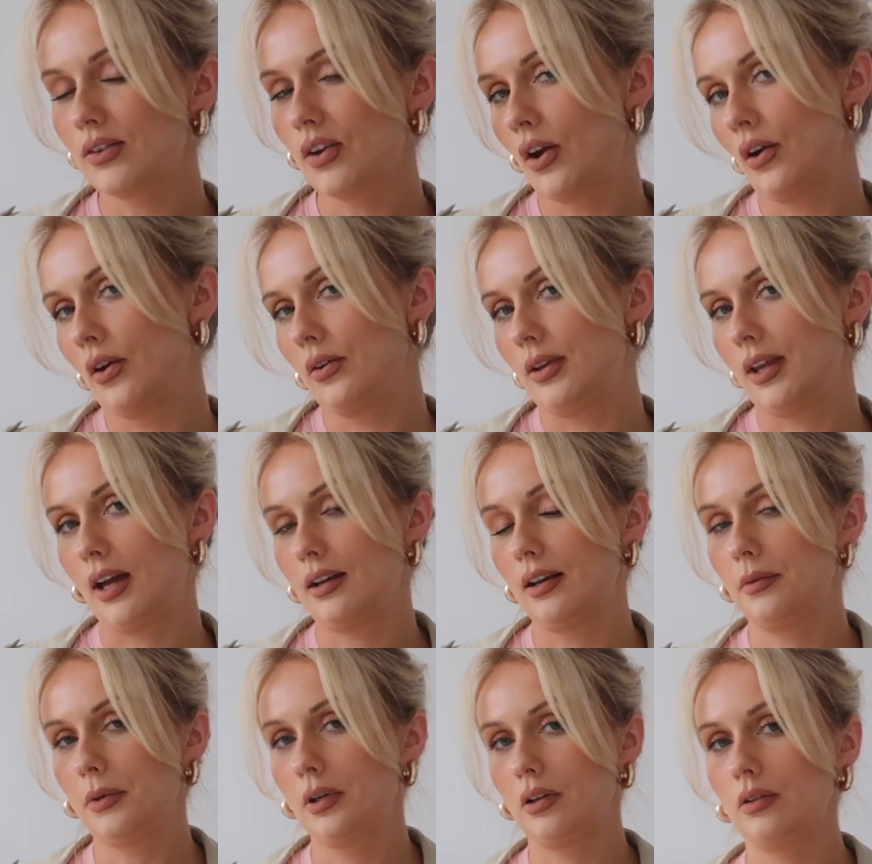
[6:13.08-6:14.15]
So yeah,
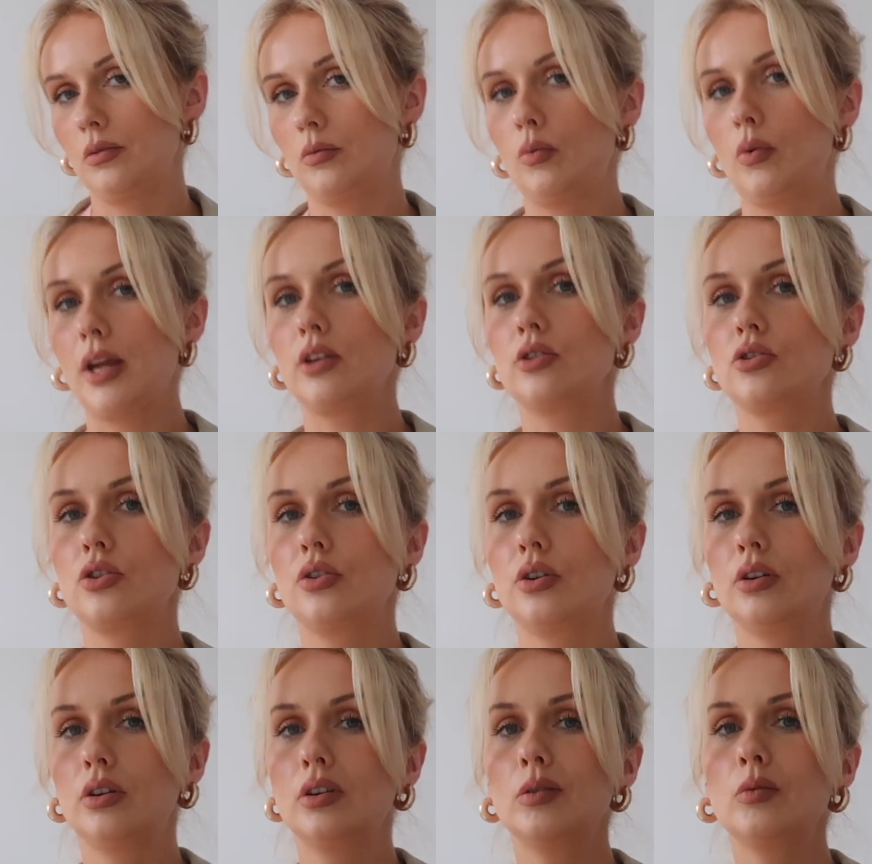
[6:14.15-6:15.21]
let me know which
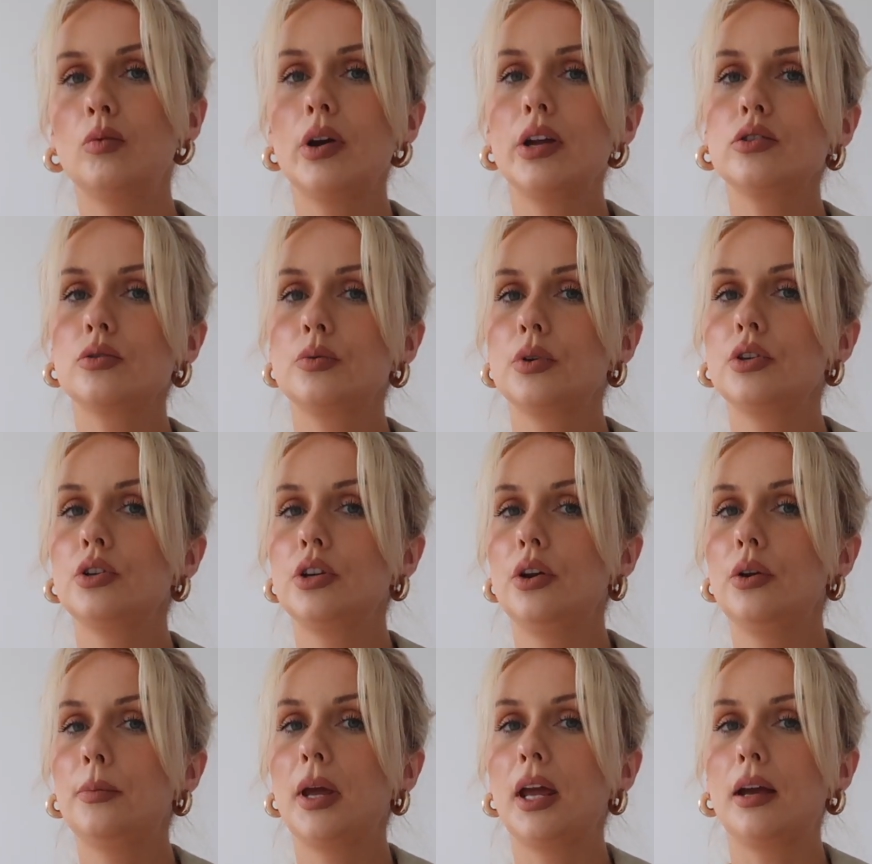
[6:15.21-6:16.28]
would
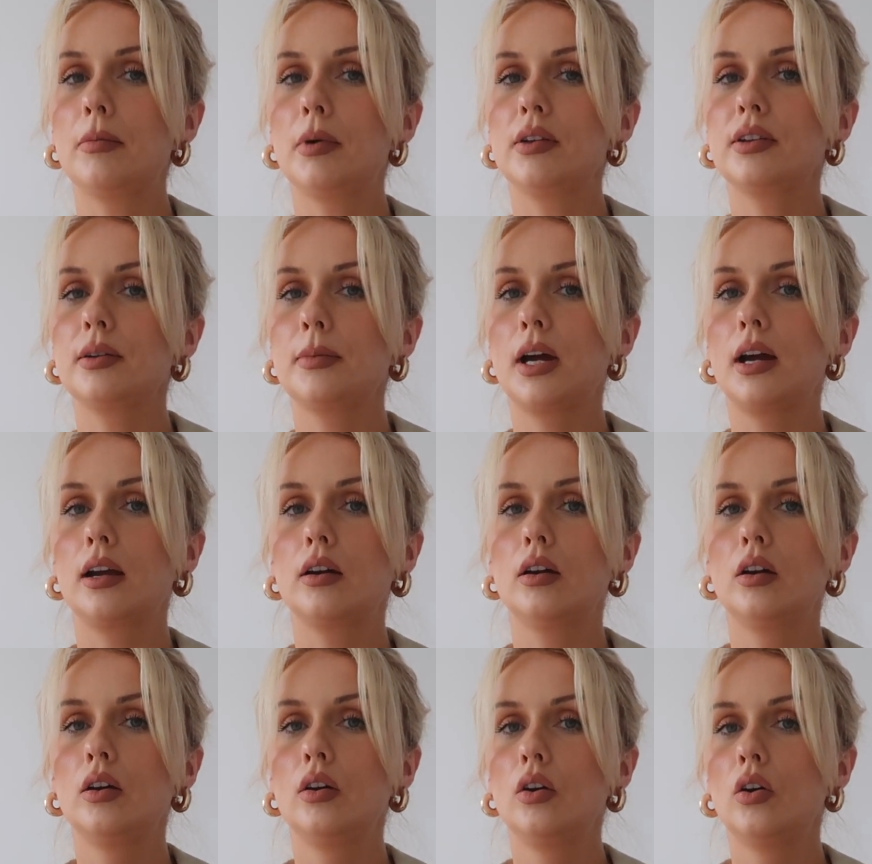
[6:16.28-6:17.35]
you pick, basket bag
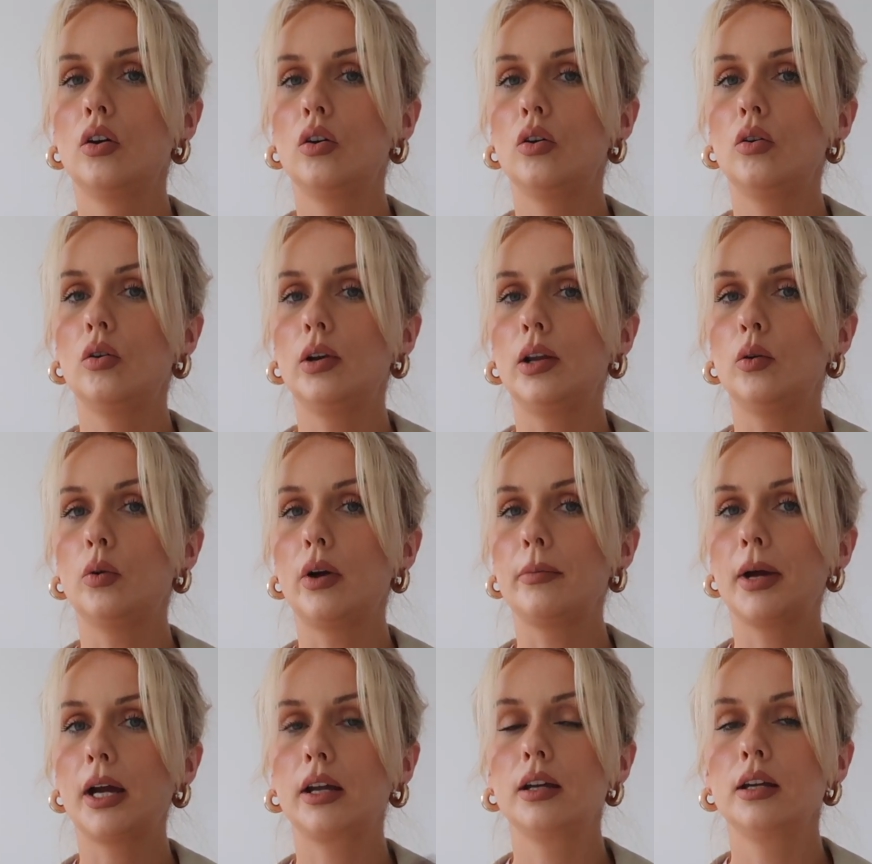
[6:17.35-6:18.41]
or little white
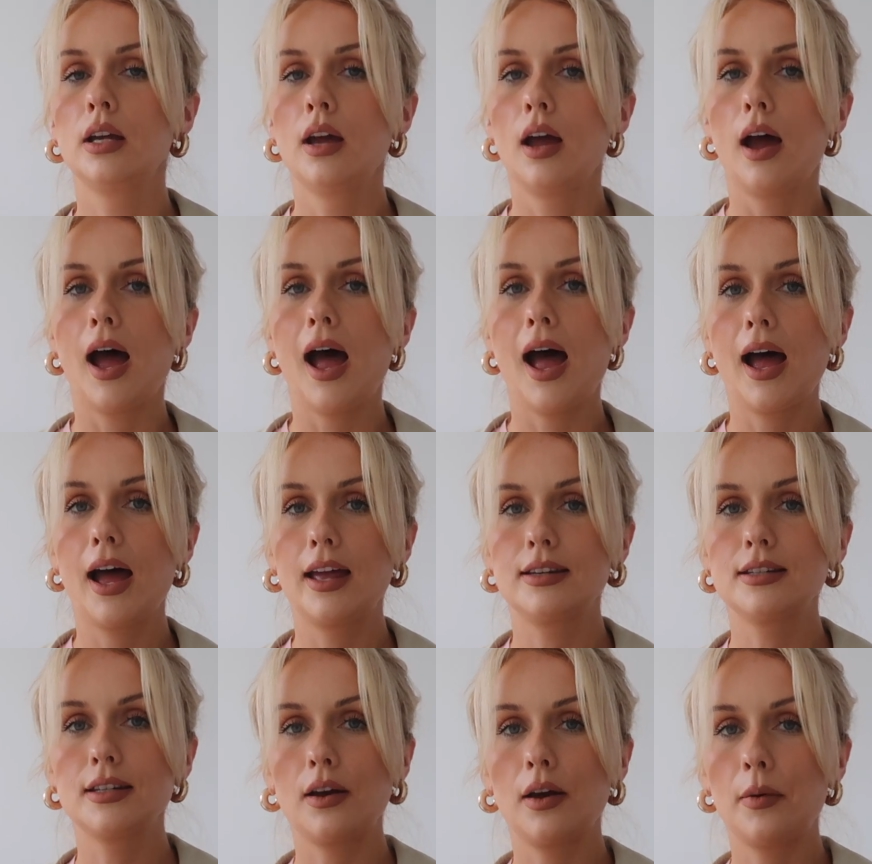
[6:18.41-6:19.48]
bag.
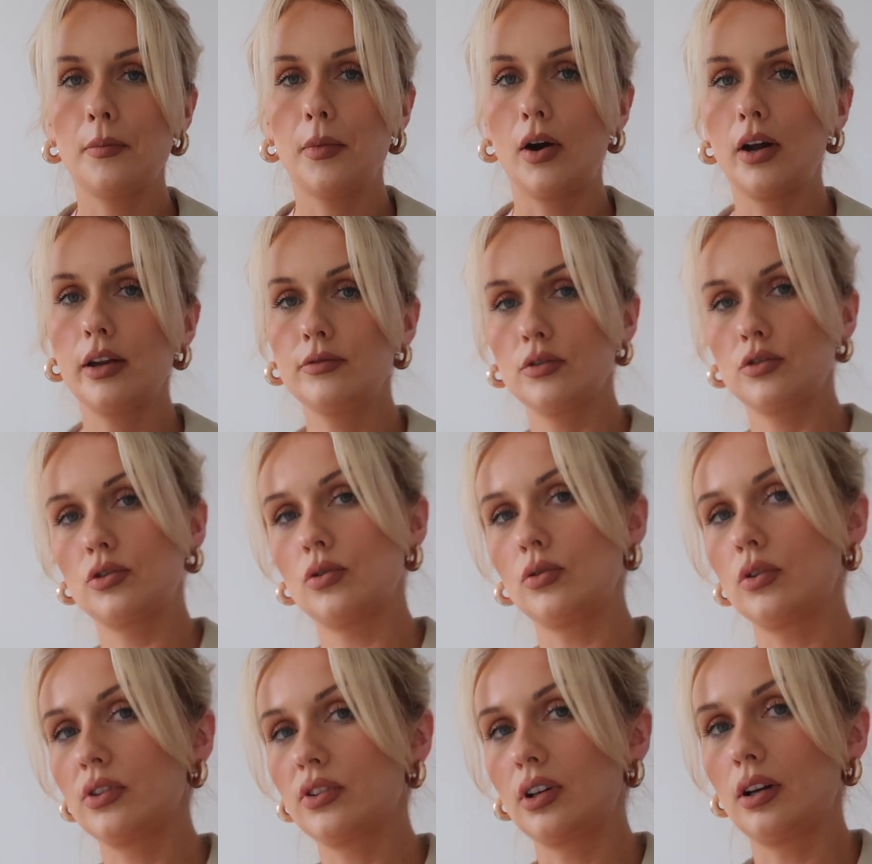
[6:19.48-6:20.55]
And my Future
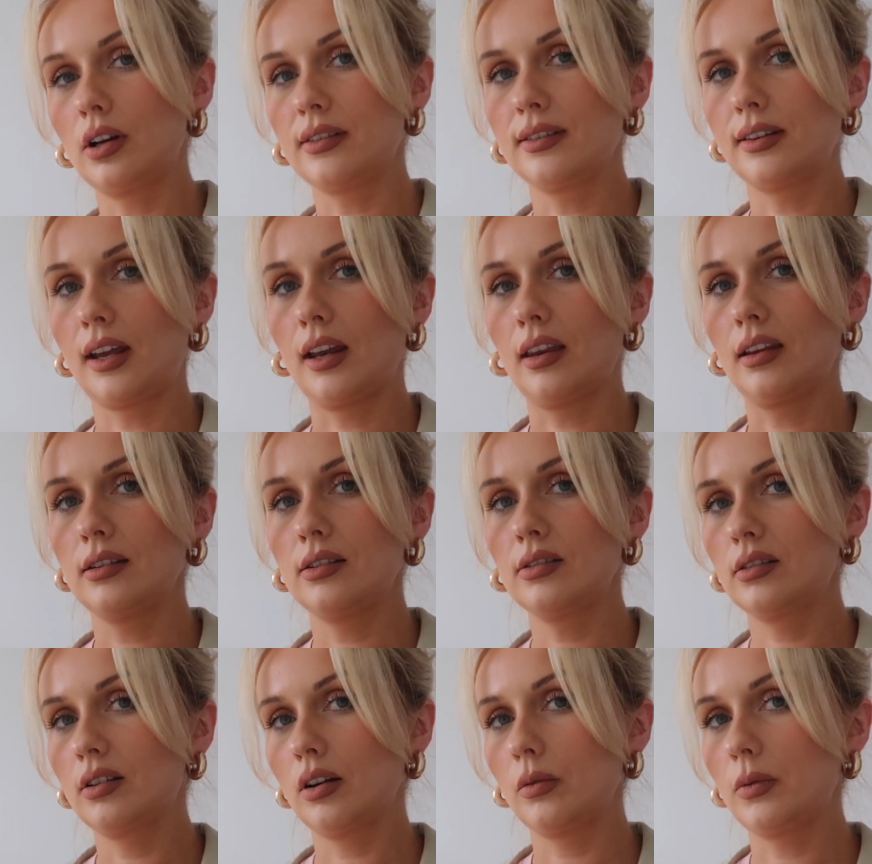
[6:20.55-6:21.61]
Short sunglasses again, they
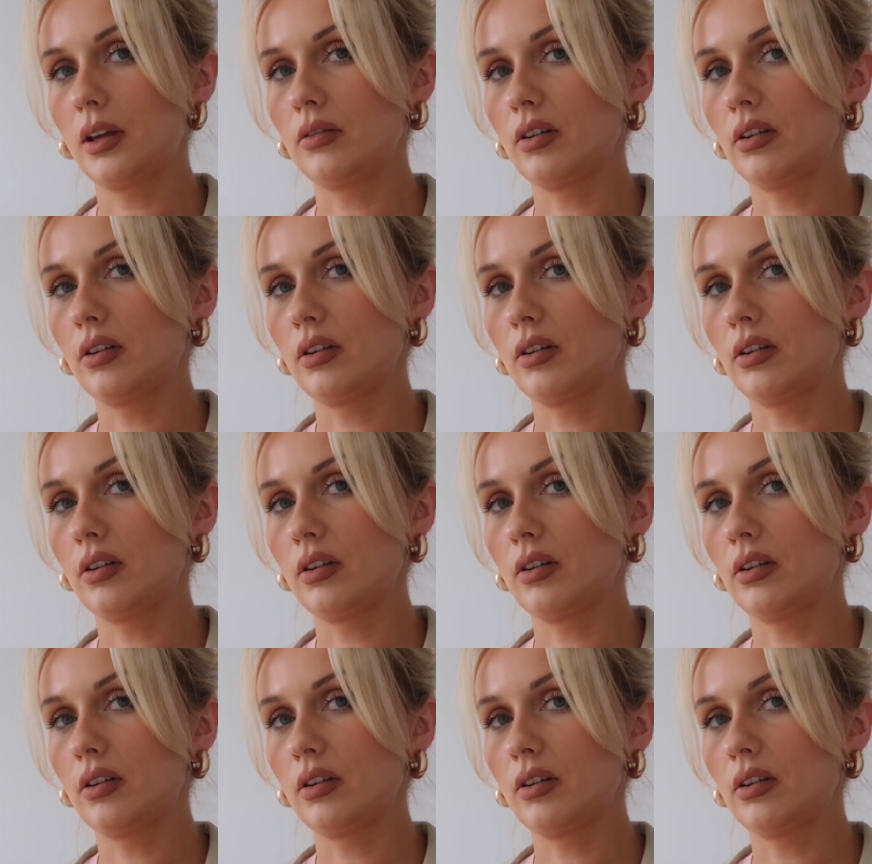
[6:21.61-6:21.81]
just go with